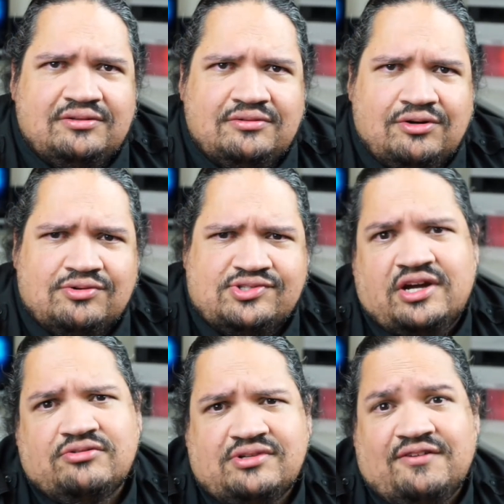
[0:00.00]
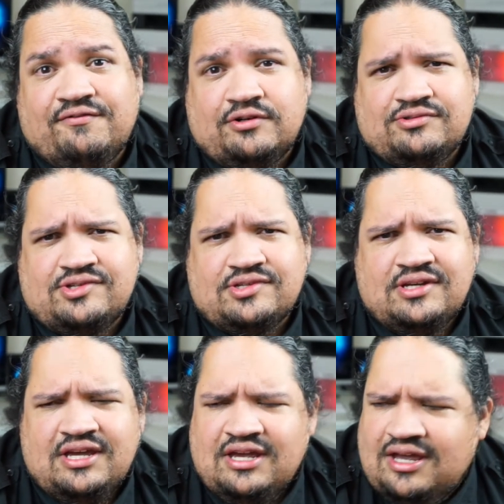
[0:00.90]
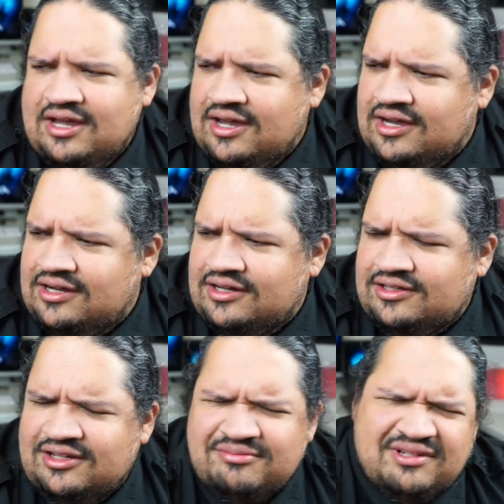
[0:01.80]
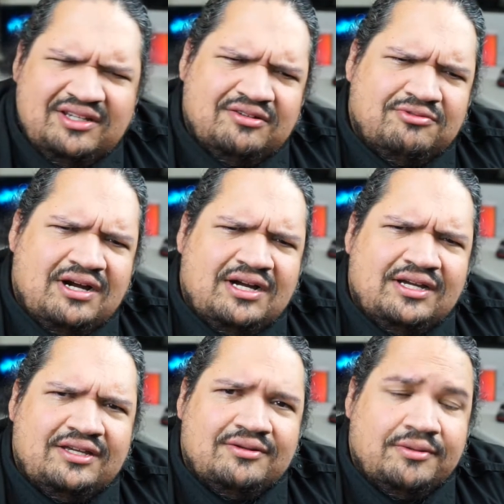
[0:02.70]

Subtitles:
goes out and votes, and I'm like, why?